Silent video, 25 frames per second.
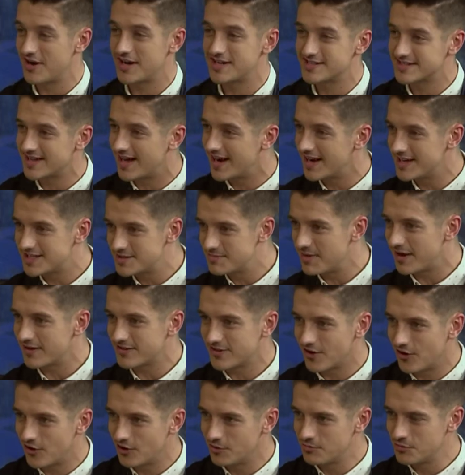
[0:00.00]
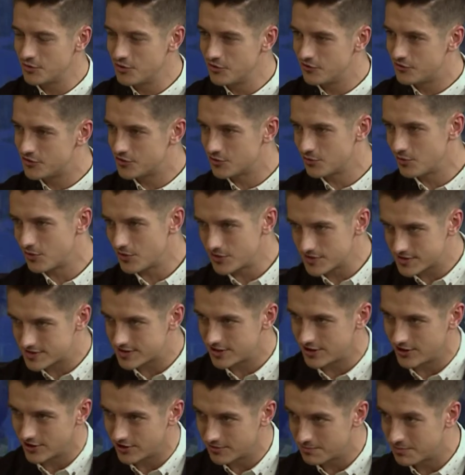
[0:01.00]
and are very excited about the whole move
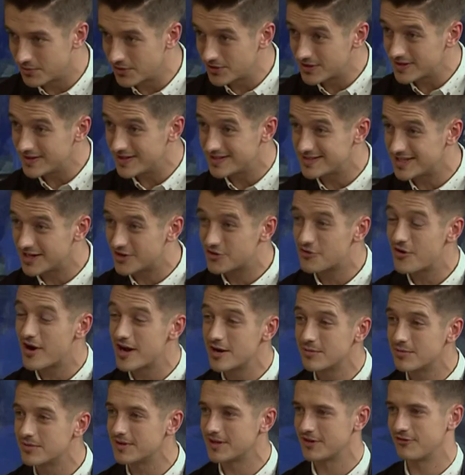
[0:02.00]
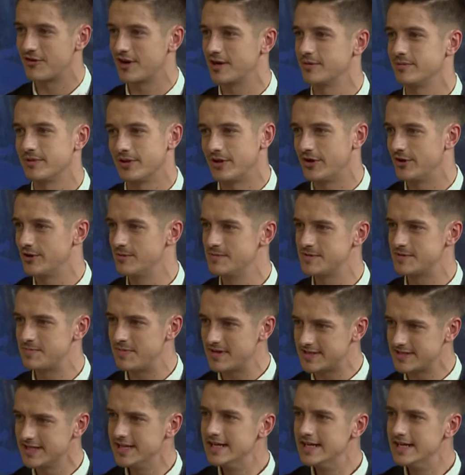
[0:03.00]
towards, you know, building these incredible, incredible homes.